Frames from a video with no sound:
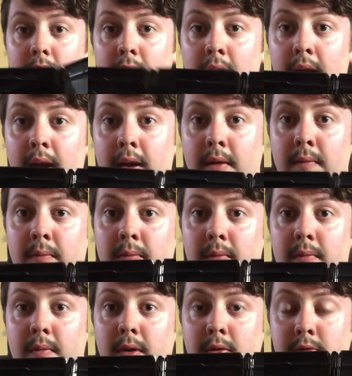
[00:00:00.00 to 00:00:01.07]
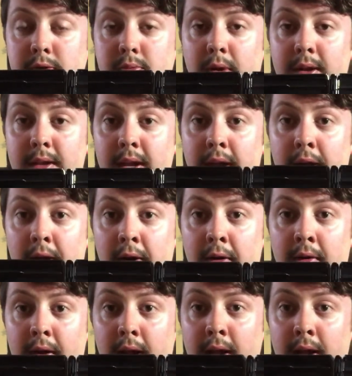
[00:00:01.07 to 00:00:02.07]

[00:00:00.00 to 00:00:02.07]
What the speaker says: And it was right there,